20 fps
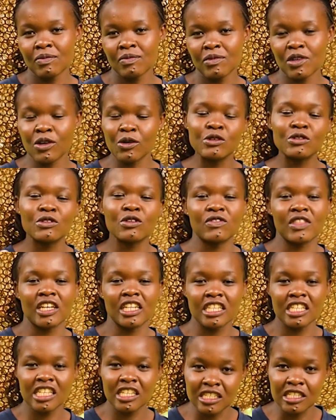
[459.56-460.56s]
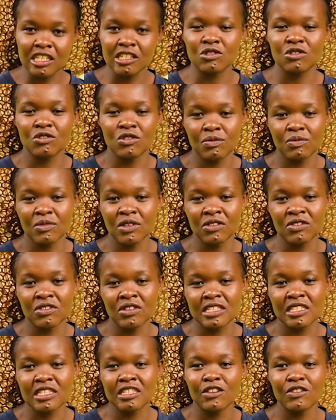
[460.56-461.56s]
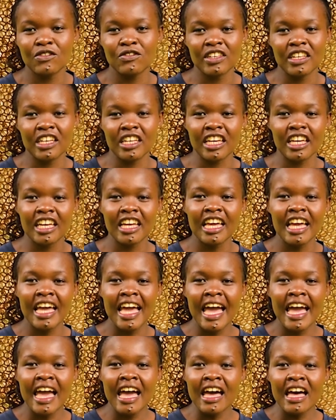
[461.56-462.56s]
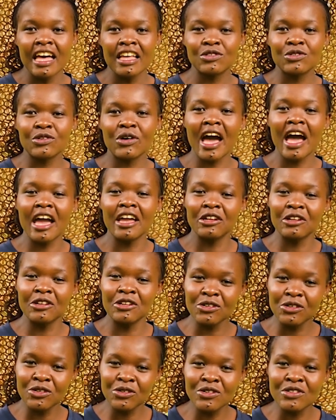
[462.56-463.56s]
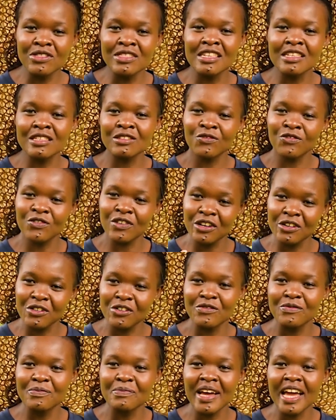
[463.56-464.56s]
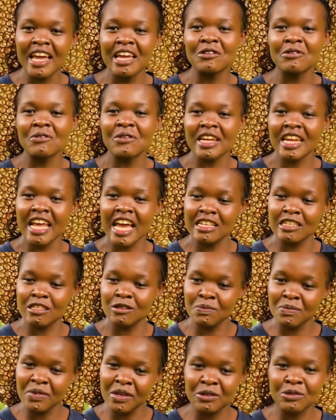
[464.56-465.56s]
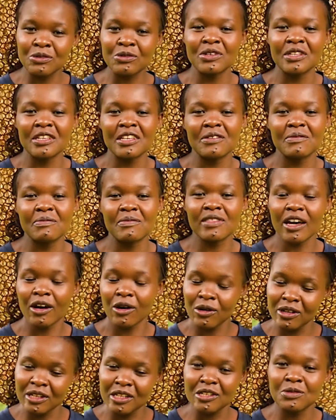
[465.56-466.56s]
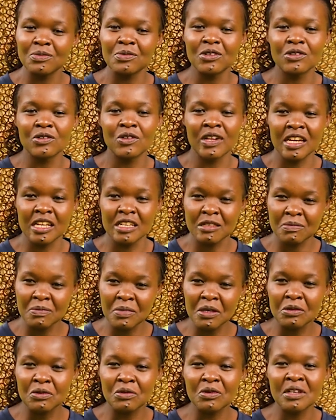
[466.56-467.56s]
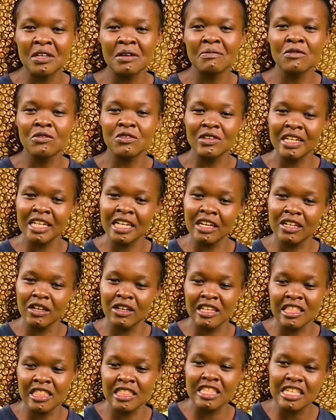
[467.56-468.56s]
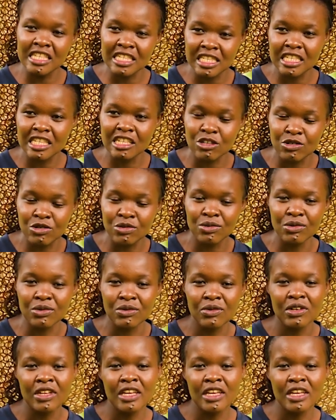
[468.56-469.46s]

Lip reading: because of the teachings we've been receiving. So I knew this friend of mine, when I speak to him, the Holy Spirit, when I speak to him in this issue,